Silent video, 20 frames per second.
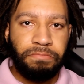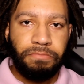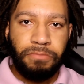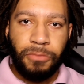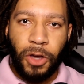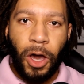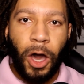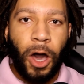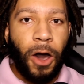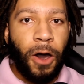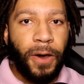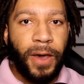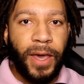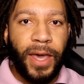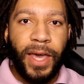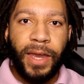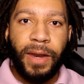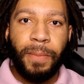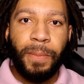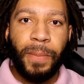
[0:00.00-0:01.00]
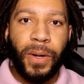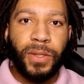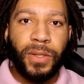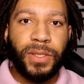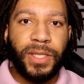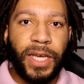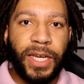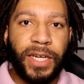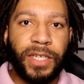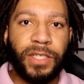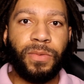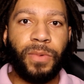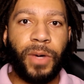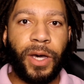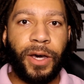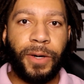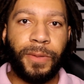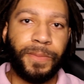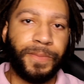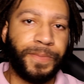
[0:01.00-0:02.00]
go ahead and post that as
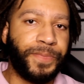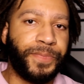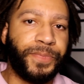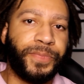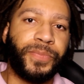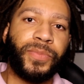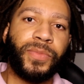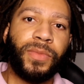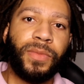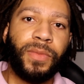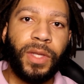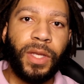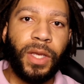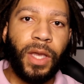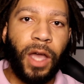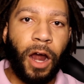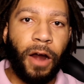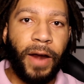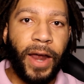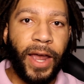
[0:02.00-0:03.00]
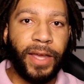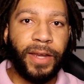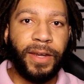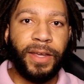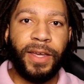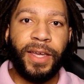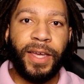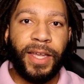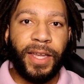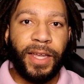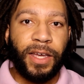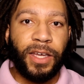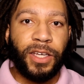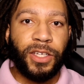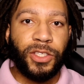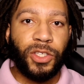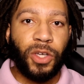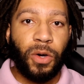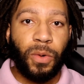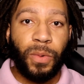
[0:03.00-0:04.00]
well. All right.
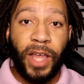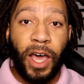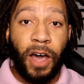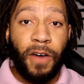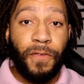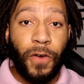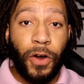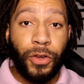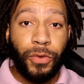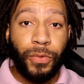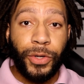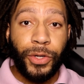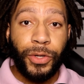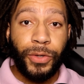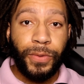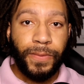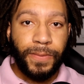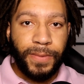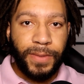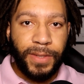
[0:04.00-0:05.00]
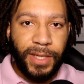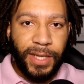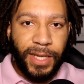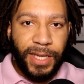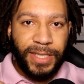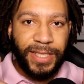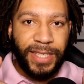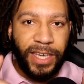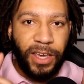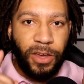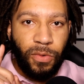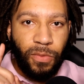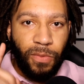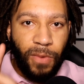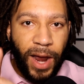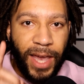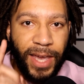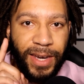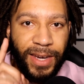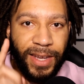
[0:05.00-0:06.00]
So without further ado, let's get
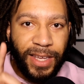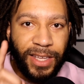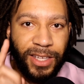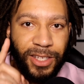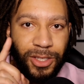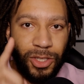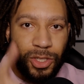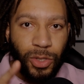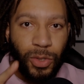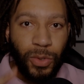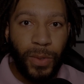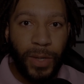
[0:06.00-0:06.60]
right into